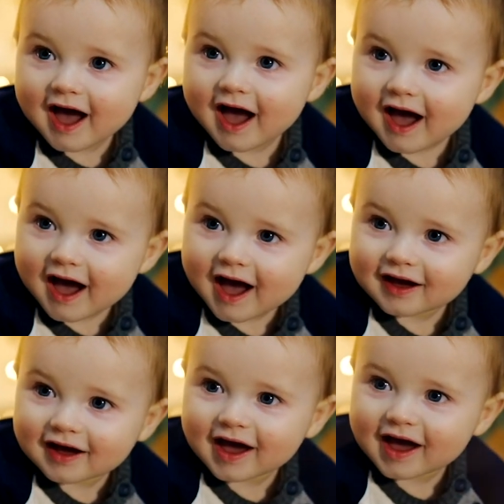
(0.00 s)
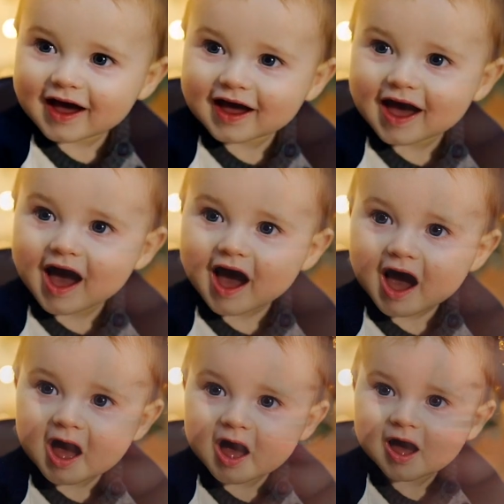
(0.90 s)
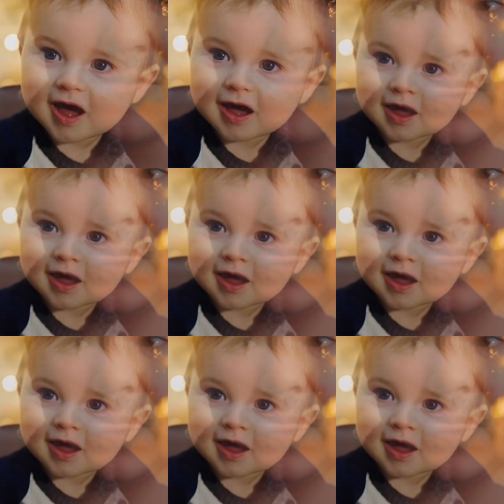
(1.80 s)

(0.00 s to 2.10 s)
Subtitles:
And the man,